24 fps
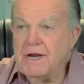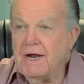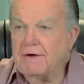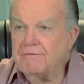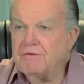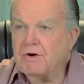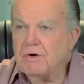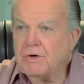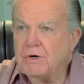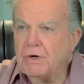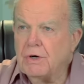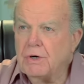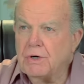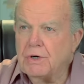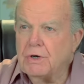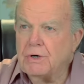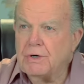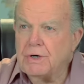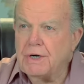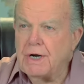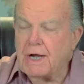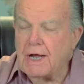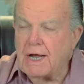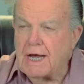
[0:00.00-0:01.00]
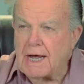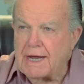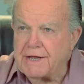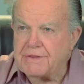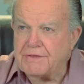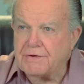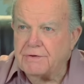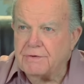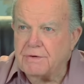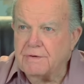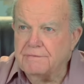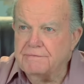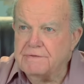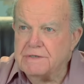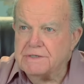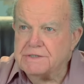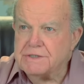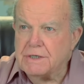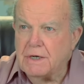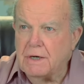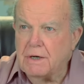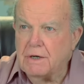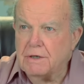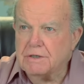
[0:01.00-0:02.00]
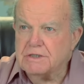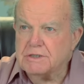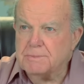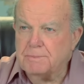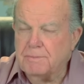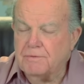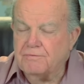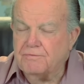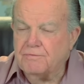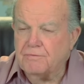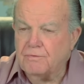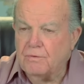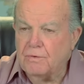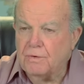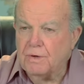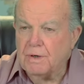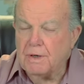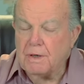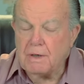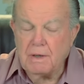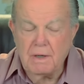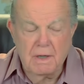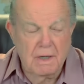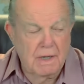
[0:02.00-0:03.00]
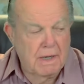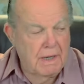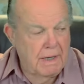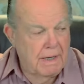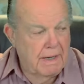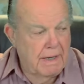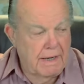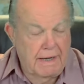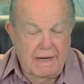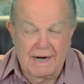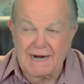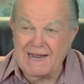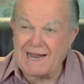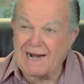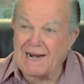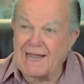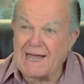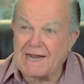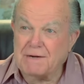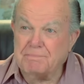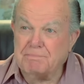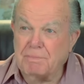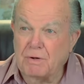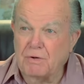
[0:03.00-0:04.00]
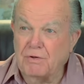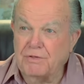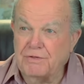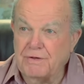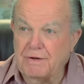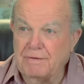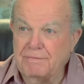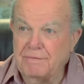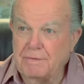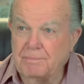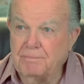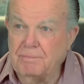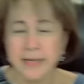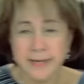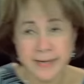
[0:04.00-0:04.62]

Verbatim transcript: Never heard either of the songs before and I like both of them.